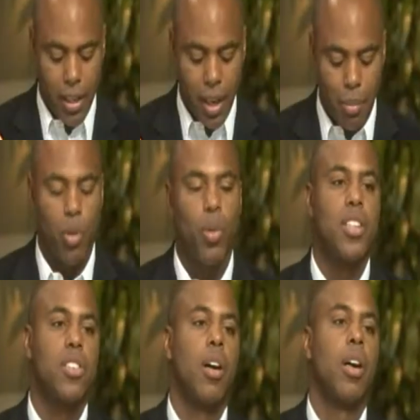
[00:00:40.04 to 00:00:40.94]
Number
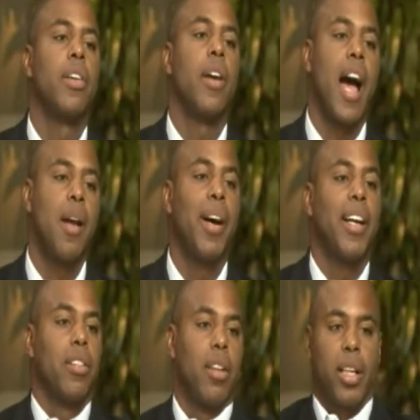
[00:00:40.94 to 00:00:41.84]
one song in your
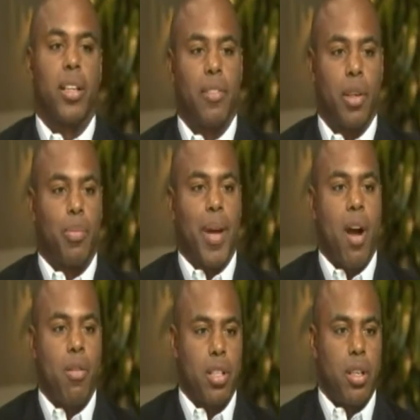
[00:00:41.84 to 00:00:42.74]
iPod. You know, like you have the
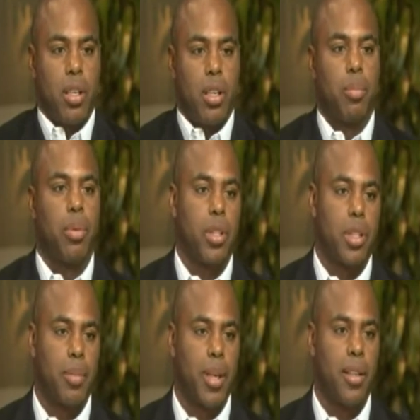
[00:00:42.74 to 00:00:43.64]
power song, you can
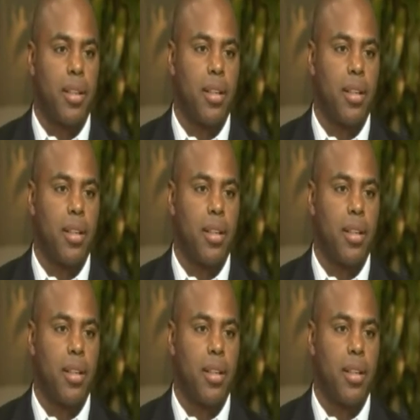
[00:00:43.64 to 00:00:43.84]
push the button.